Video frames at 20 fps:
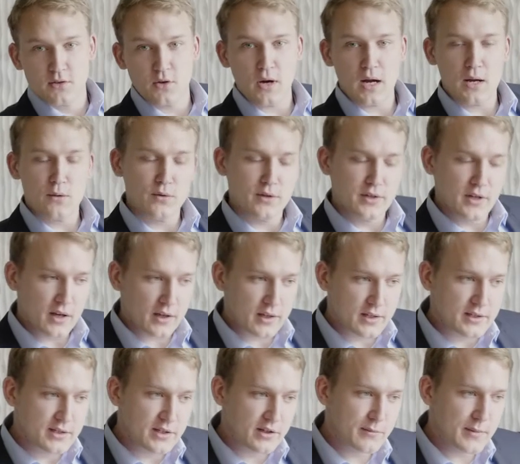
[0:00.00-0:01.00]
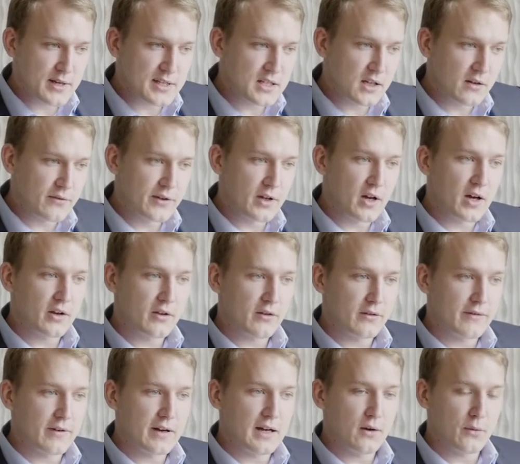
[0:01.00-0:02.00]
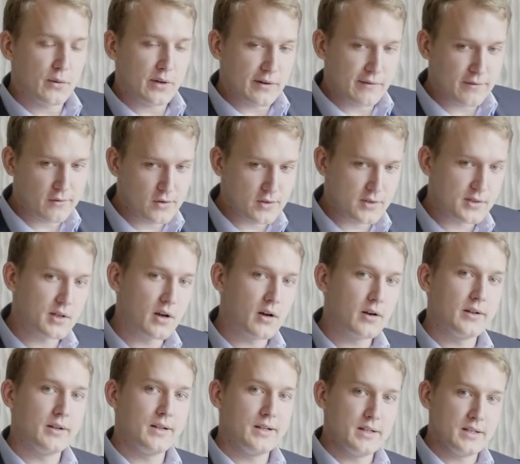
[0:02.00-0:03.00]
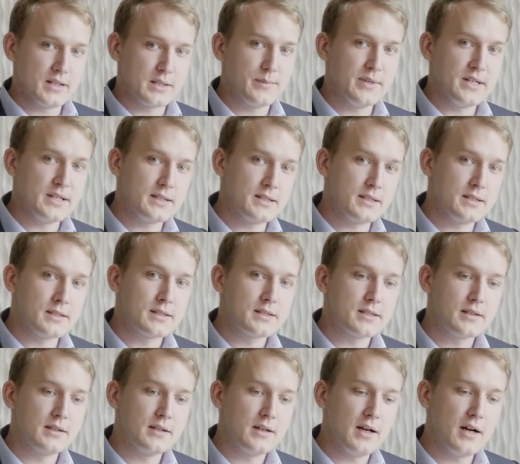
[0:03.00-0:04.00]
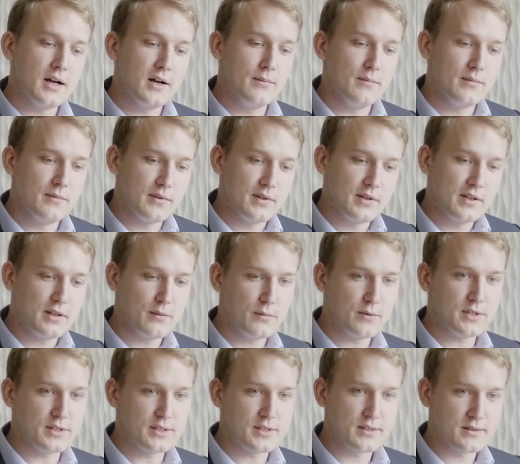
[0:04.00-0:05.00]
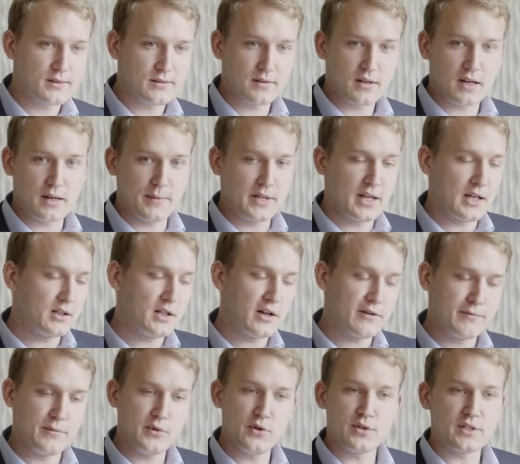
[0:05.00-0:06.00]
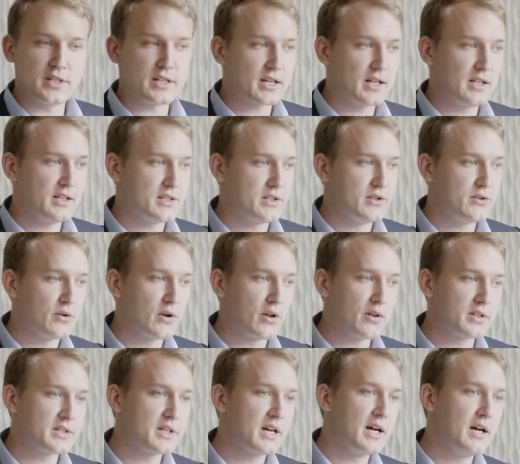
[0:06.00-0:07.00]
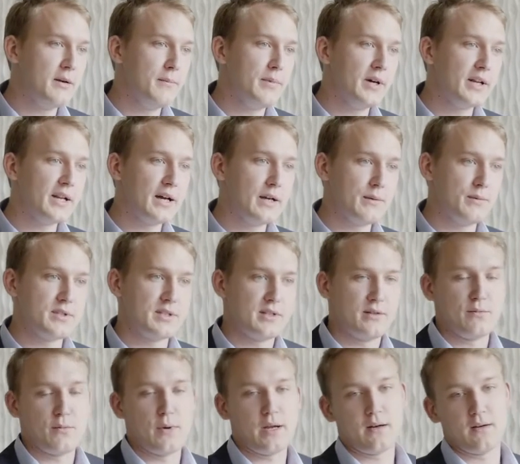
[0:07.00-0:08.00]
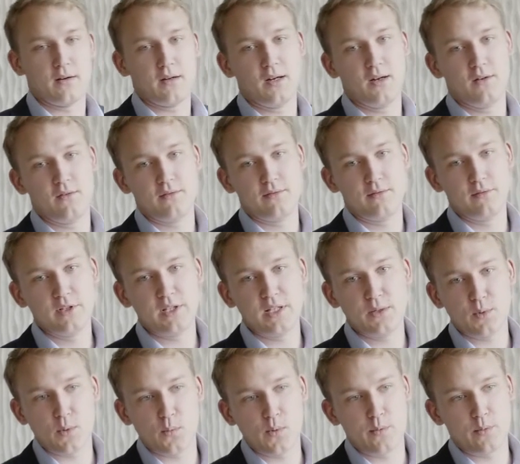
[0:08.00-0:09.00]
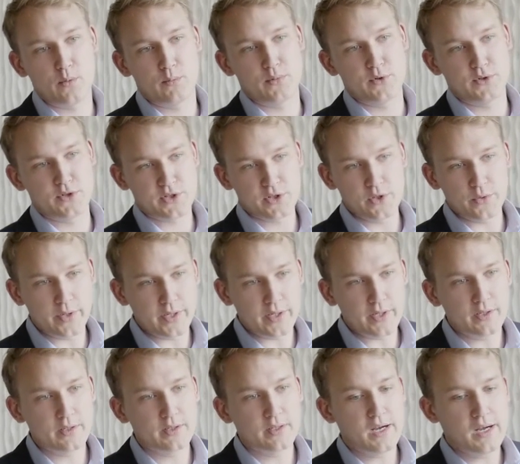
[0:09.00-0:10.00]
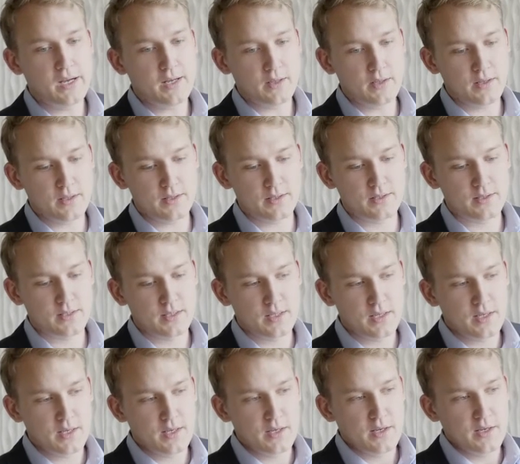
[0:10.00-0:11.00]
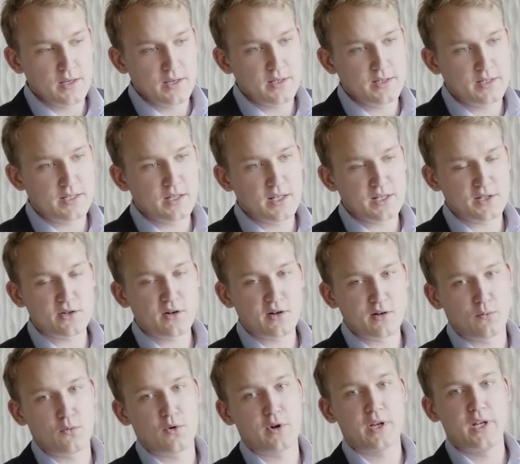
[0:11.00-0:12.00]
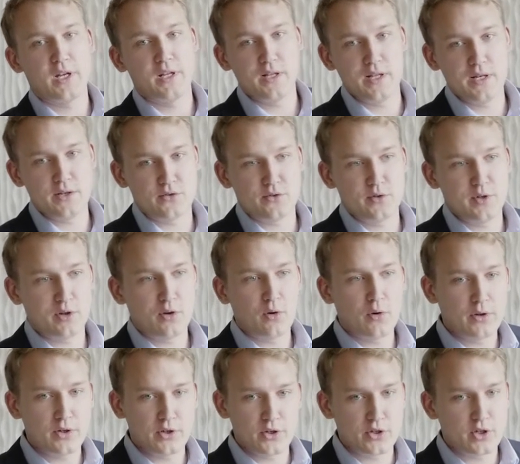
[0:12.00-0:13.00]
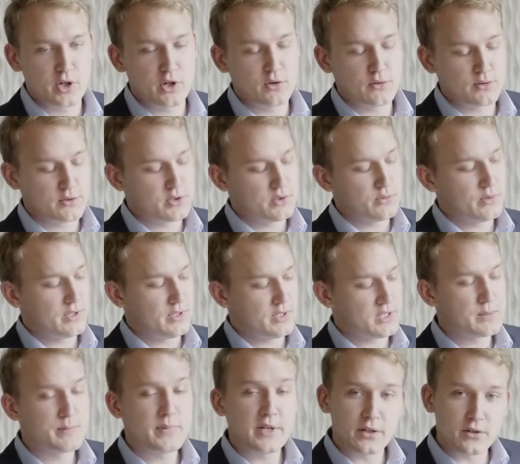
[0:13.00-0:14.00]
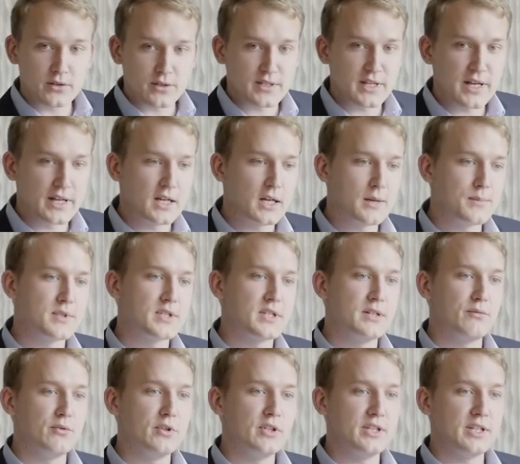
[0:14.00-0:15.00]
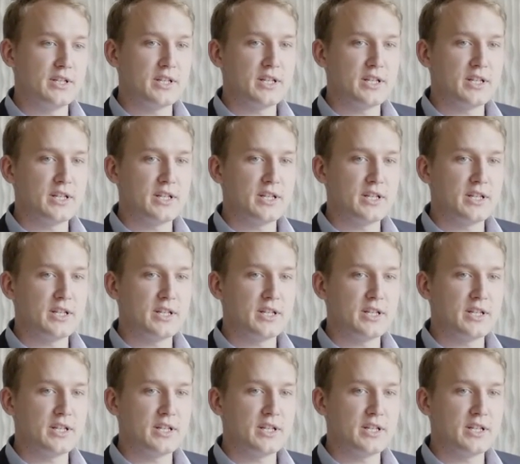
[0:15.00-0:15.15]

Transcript: So I would not consider myself an audiophile when I first started in this business. Um, it was, I mean, I love music, I listen to it all the time, but I wasn't aware of really what we were pursuing. It's until I started working in the industry, going to shows, doing speaker setups, and really